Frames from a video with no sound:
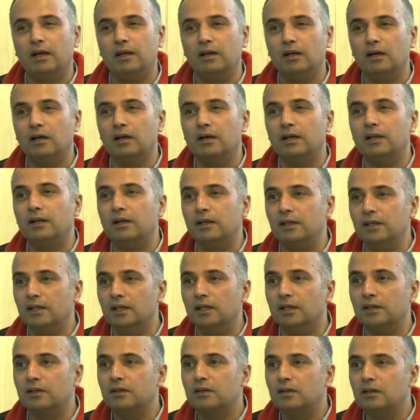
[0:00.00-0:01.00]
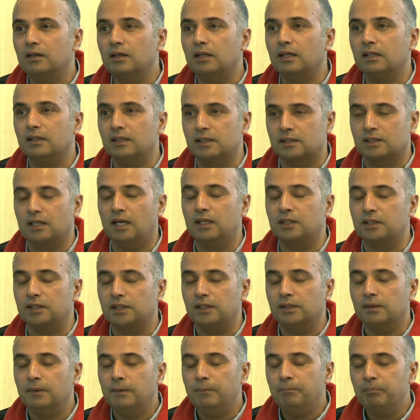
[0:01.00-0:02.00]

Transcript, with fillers: in, a, in a year in this country.